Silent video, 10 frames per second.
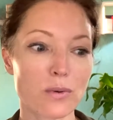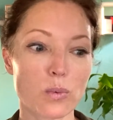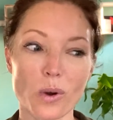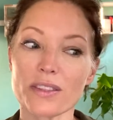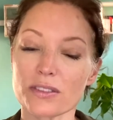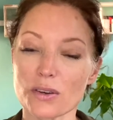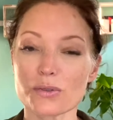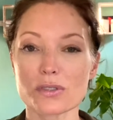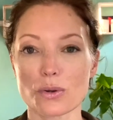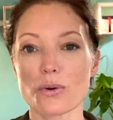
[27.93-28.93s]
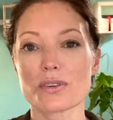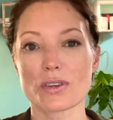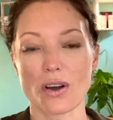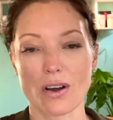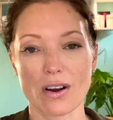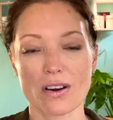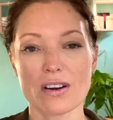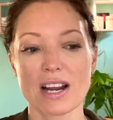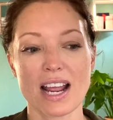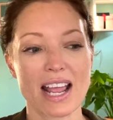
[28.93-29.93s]
what those stores are
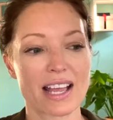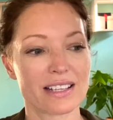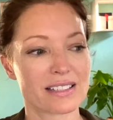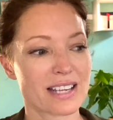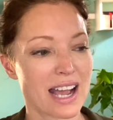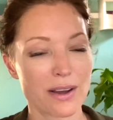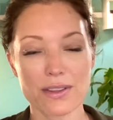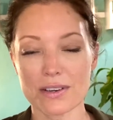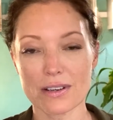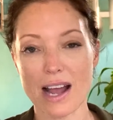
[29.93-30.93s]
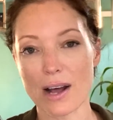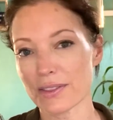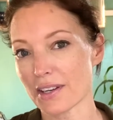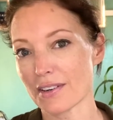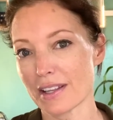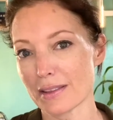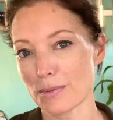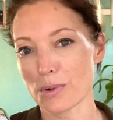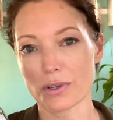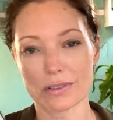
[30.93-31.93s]
and how they're out there in the
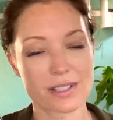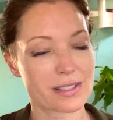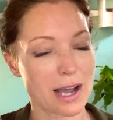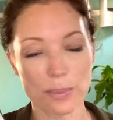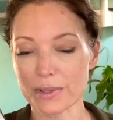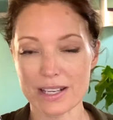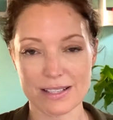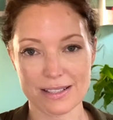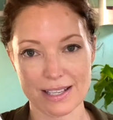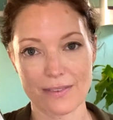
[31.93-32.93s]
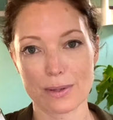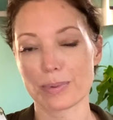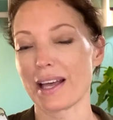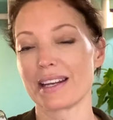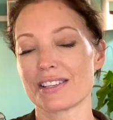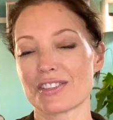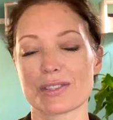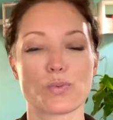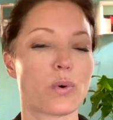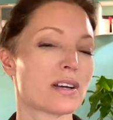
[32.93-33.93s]
world helping us save the planet
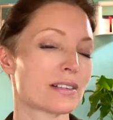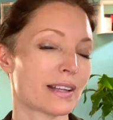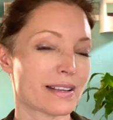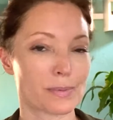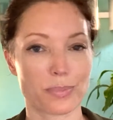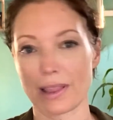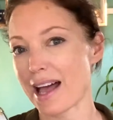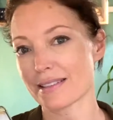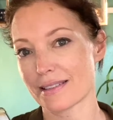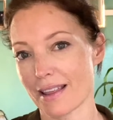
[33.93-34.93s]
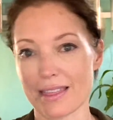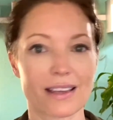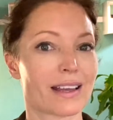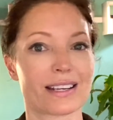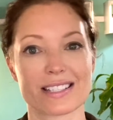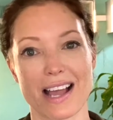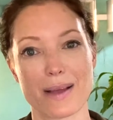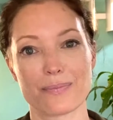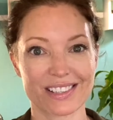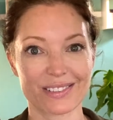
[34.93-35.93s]
just one less plastic thing at a
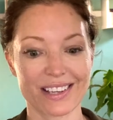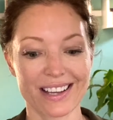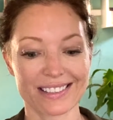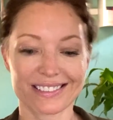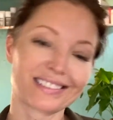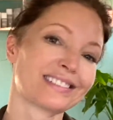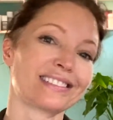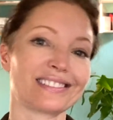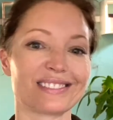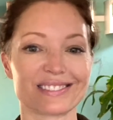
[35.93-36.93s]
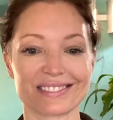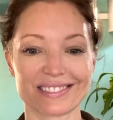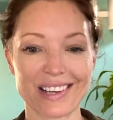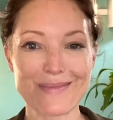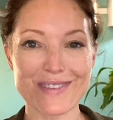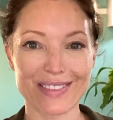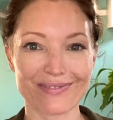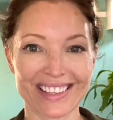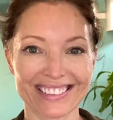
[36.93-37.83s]
time. Okay, come with me.